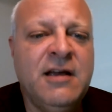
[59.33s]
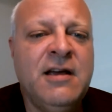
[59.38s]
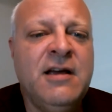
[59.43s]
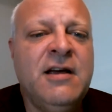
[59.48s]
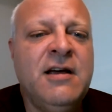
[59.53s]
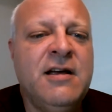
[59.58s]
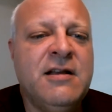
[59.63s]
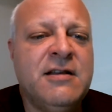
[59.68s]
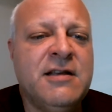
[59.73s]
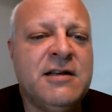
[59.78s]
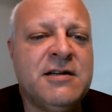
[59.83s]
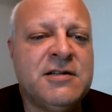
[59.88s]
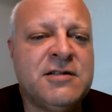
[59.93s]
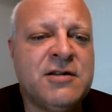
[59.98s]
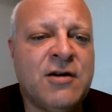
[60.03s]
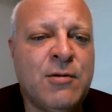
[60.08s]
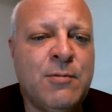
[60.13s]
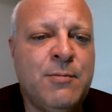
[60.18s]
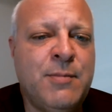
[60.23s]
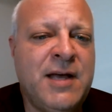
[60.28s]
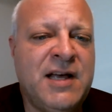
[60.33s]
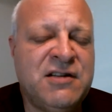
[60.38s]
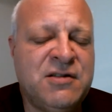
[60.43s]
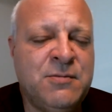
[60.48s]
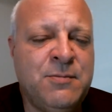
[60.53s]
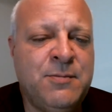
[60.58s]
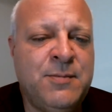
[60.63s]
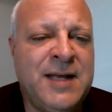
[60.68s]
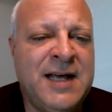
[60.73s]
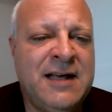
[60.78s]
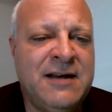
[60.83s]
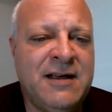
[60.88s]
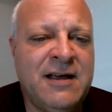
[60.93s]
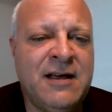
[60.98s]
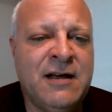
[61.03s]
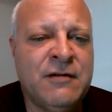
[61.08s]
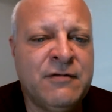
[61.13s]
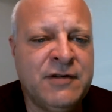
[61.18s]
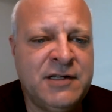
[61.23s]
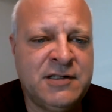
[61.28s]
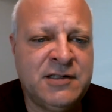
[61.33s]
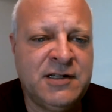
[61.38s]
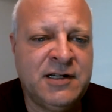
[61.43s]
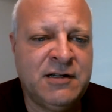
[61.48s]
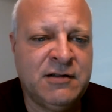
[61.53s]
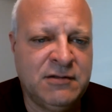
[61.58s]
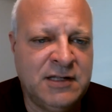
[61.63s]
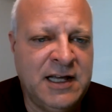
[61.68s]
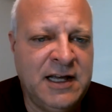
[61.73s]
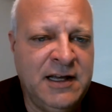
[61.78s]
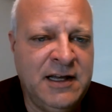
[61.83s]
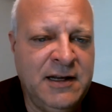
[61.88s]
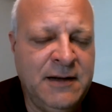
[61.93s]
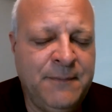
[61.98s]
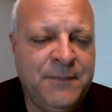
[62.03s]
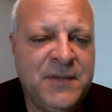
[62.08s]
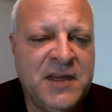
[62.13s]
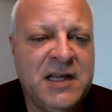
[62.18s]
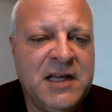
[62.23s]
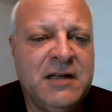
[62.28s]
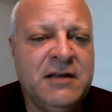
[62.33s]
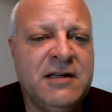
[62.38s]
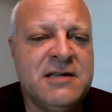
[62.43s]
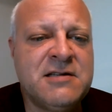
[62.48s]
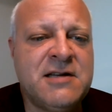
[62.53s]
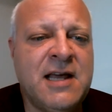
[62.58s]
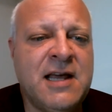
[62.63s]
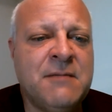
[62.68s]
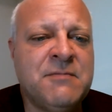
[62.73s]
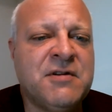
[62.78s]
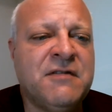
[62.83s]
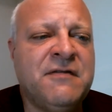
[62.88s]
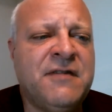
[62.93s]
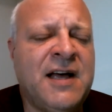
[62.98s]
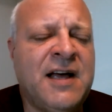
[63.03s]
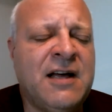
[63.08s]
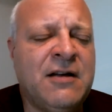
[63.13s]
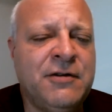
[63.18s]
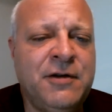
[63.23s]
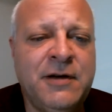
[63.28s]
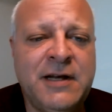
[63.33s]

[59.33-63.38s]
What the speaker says: This is our best bet every single day. These games are valued at